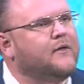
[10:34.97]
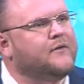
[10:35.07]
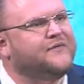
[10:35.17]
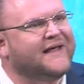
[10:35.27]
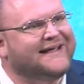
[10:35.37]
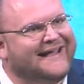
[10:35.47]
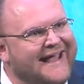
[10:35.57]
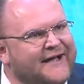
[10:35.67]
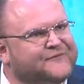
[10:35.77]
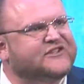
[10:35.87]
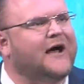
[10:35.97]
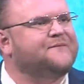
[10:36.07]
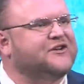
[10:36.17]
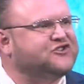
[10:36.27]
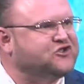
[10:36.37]
The gifts of
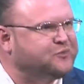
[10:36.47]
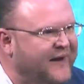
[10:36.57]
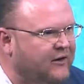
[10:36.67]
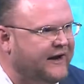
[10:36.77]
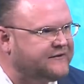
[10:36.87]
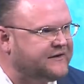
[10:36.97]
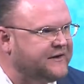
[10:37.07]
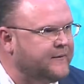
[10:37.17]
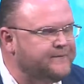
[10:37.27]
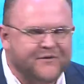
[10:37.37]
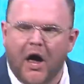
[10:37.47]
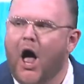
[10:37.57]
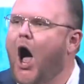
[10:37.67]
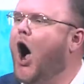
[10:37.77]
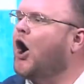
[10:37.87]
the Spirit
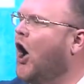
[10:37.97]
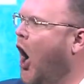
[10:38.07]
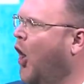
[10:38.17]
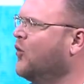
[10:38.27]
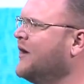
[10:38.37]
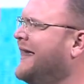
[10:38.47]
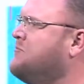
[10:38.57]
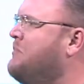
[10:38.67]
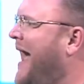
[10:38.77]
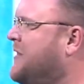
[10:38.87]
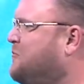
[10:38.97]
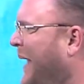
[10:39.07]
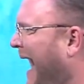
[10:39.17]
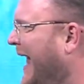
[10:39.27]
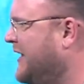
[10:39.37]
are only made
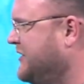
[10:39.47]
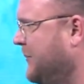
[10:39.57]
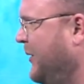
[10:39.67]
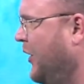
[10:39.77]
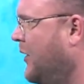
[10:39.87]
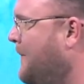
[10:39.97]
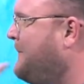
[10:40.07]
palatable